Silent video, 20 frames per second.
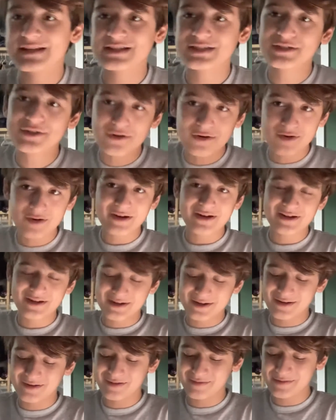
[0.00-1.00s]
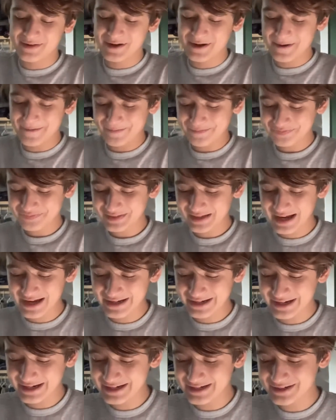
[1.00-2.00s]
story, I
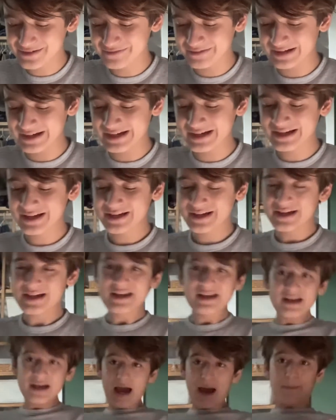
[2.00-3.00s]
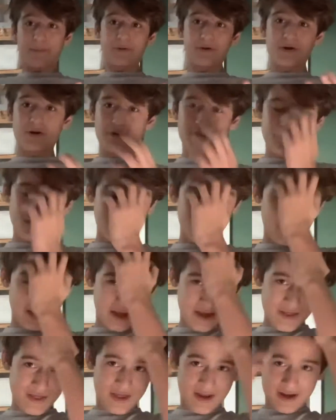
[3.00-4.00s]
kind of like, I pre-ordered it,
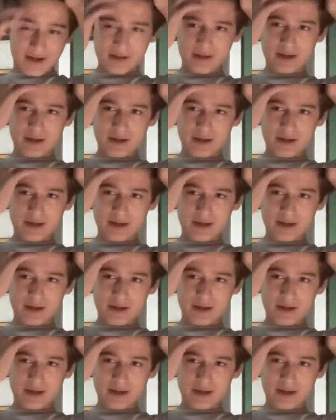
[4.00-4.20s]
and then